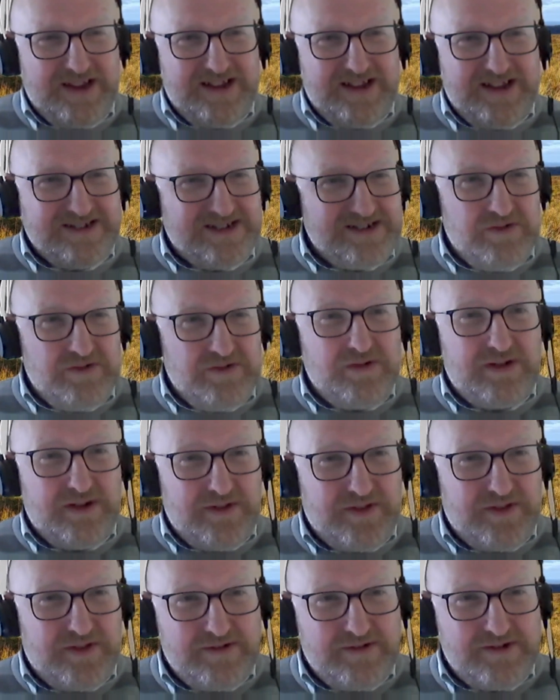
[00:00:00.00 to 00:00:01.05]
and local
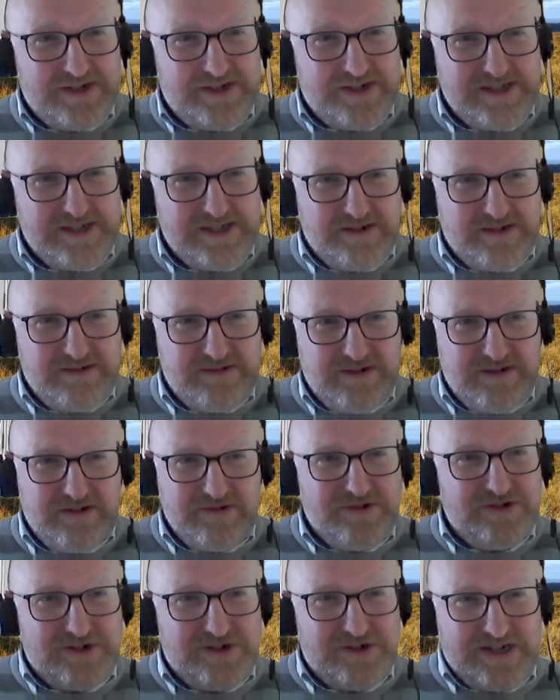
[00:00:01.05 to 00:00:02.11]
authorities
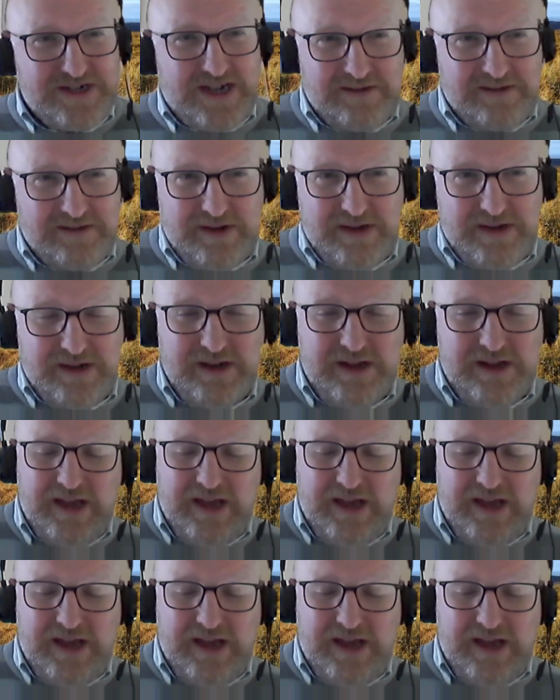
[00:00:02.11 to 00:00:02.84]
are good at admin.